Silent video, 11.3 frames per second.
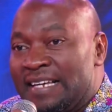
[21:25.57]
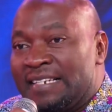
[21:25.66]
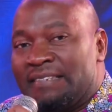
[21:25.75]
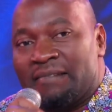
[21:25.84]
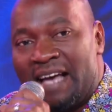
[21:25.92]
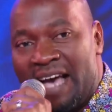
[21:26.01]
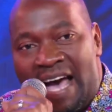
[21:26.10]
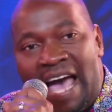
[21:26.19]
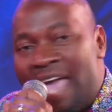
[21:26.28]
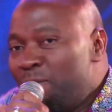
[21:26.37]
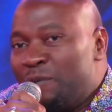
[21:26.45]
Then
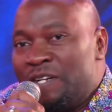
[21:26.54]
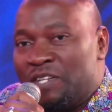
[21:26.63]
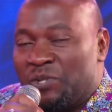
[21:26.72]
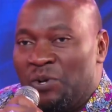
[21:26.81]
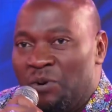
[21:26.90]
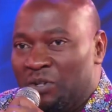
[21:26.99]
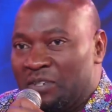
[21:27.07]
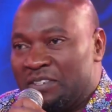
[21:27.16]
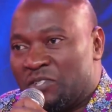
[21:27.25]
I preached on.